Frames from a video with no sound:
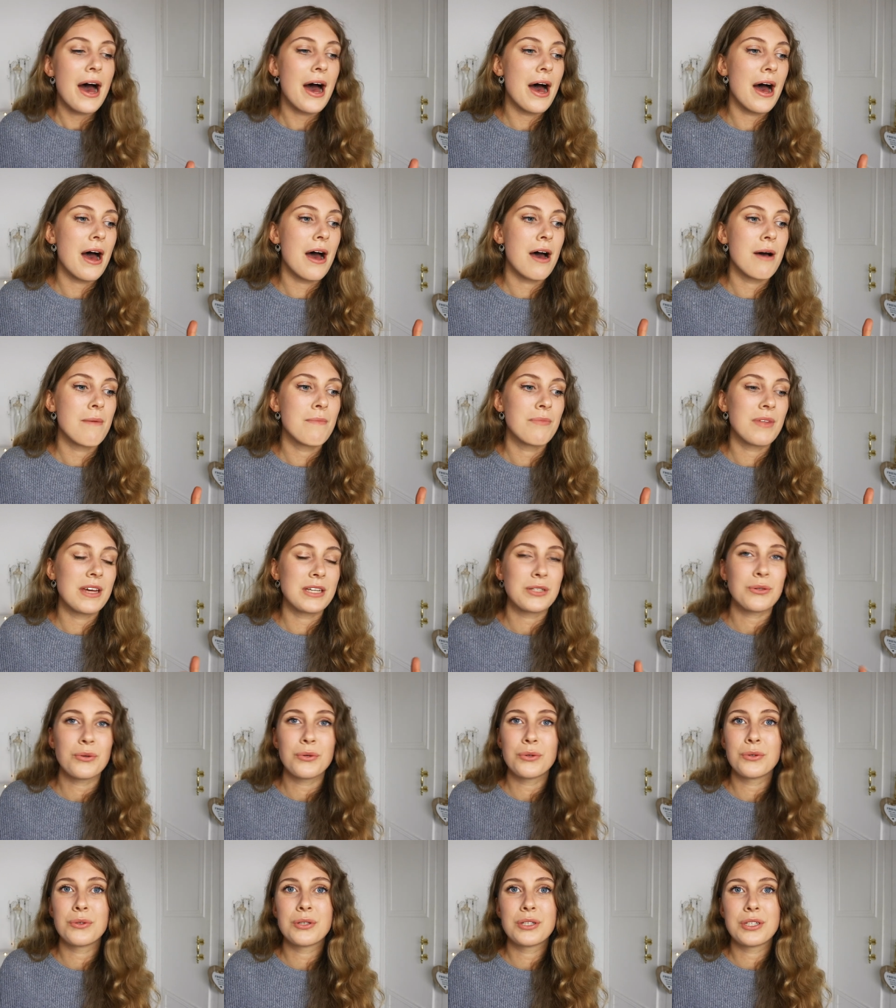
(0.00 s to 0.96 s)
Um, there's
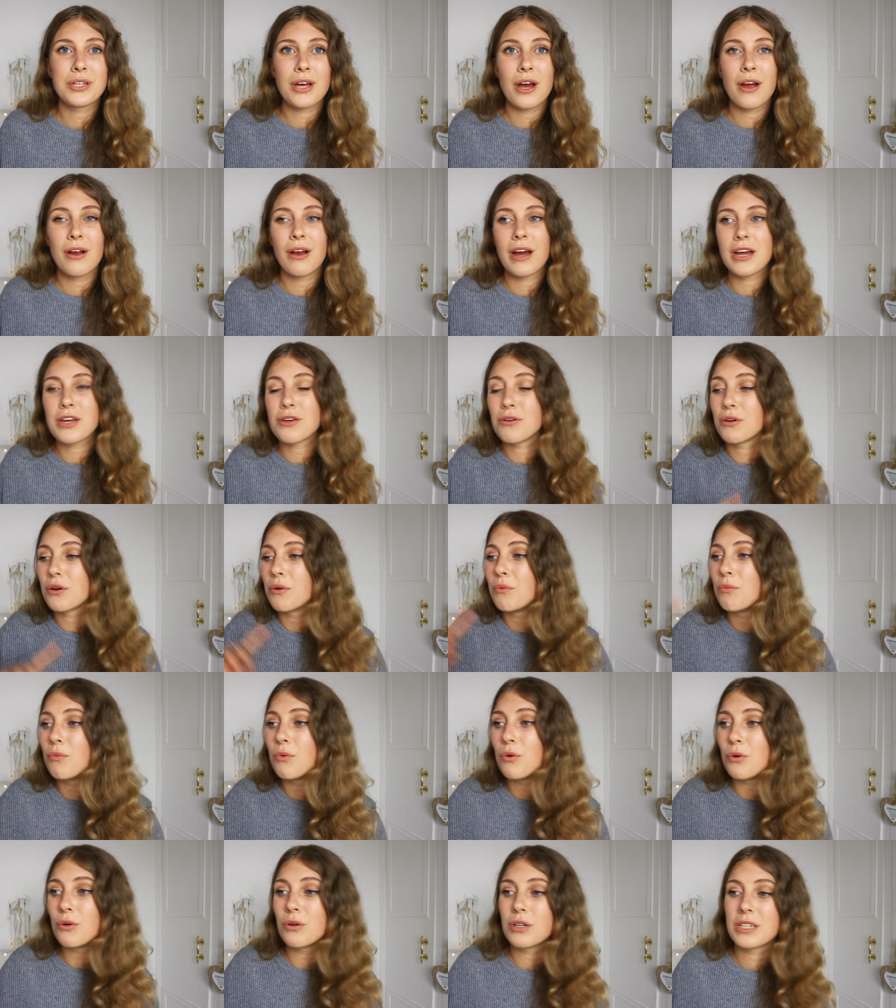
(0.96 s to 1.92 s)
also like you
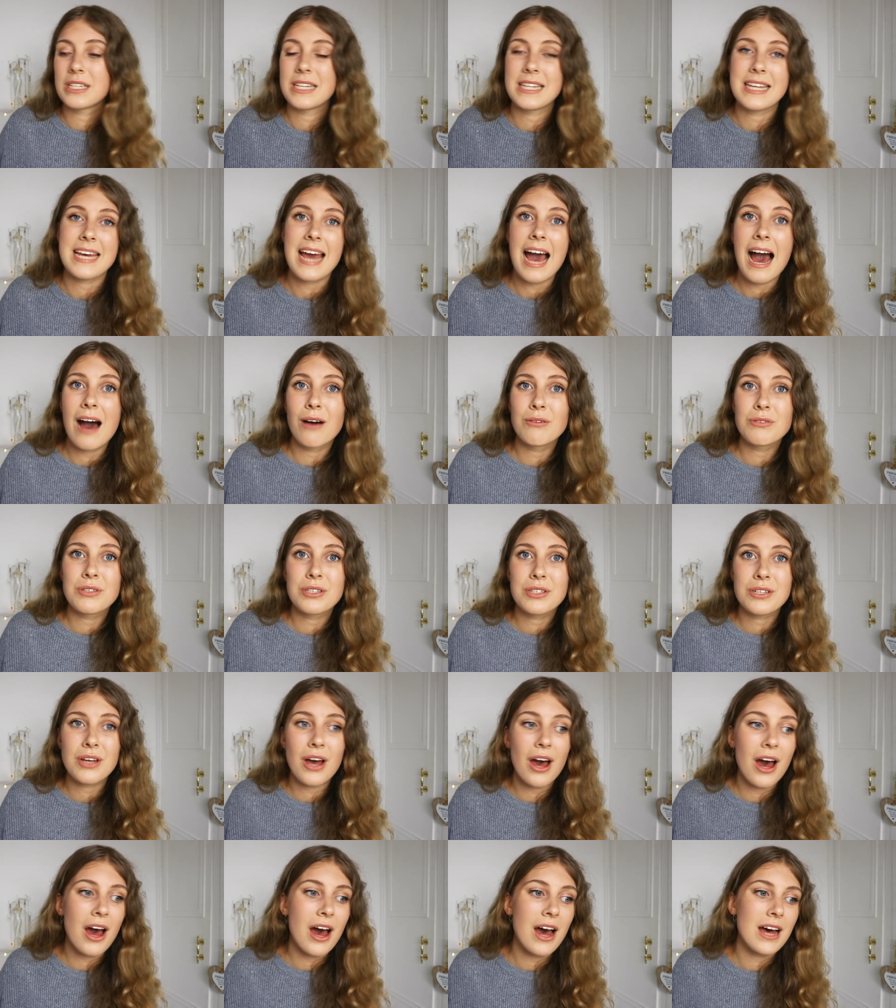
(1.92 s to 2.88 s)
can walk to the
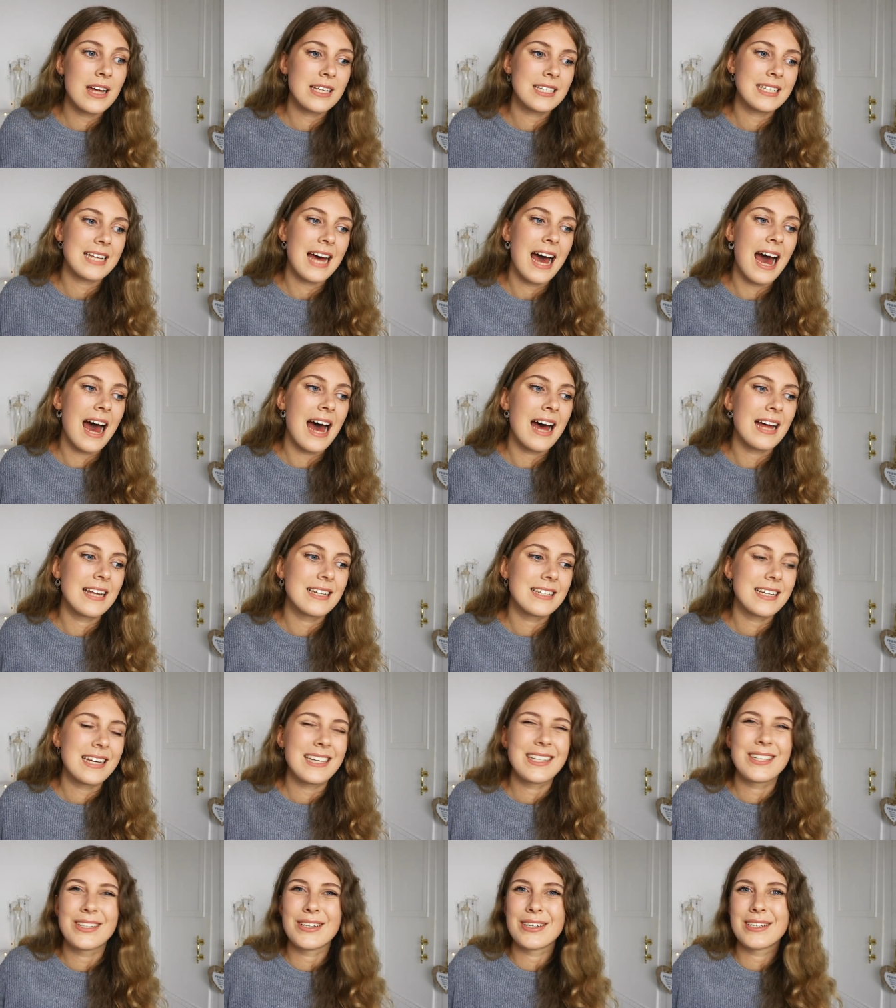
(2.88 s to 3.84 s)
outskirts
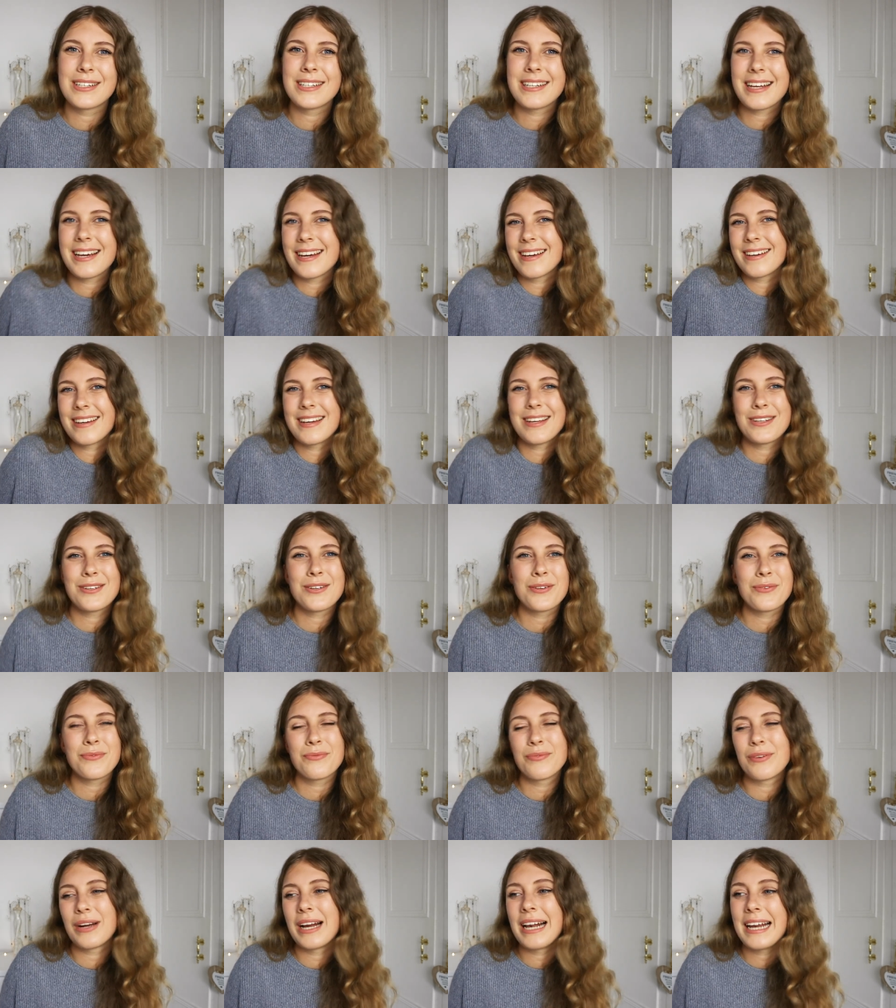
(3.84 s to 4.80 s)
and it's just it's
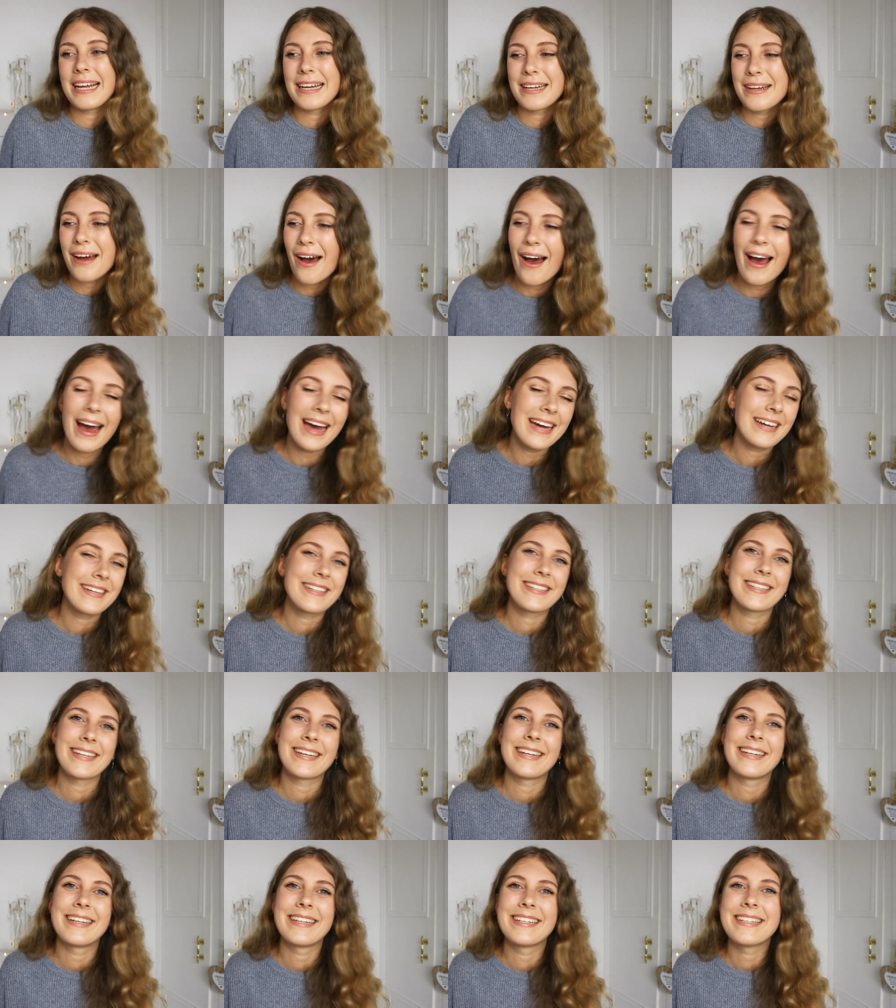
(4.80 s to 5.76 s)
just really
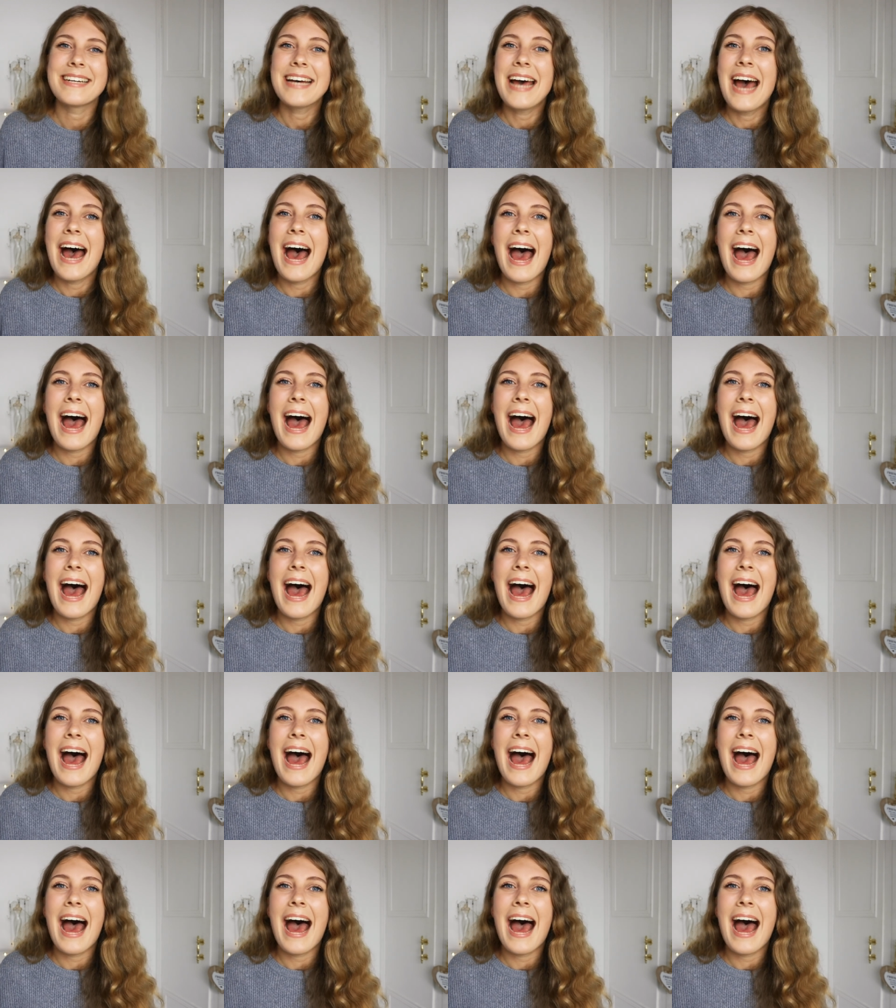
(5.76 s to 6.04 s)
nice and